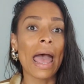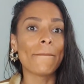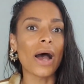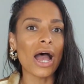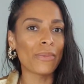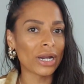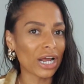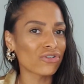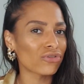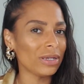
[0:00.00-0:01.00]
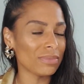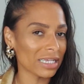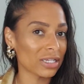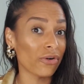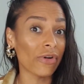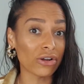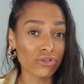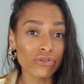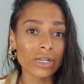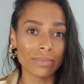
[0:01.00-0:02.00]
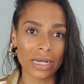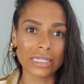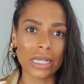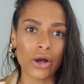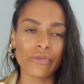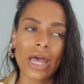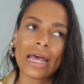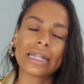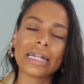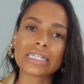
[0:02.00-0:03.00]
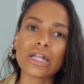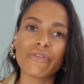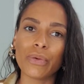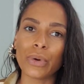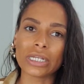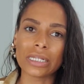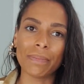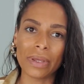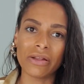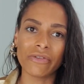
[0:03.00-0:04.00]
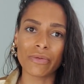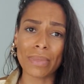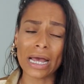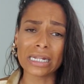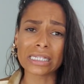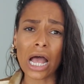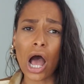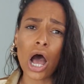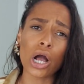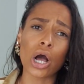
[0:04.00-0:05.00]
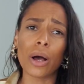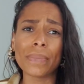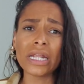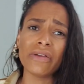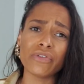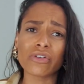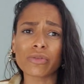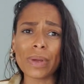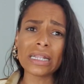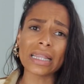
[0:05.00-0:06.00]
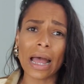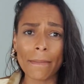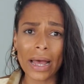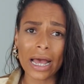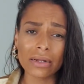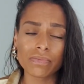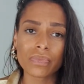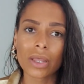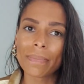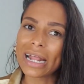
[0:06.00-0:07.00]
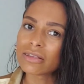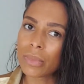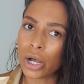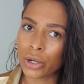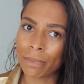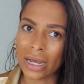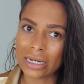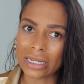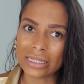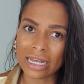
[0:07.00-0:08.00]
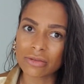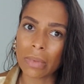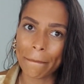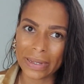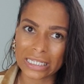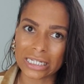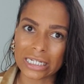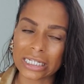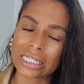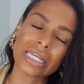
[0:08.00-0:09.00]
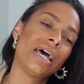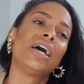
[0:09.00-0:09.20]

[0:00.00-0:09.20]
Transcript: But when I treat myself, I treat myself. Now, there's nothing worse than being with a man that's like, oh, I can't believe you've spent that amount. But that's my own money. That's my business.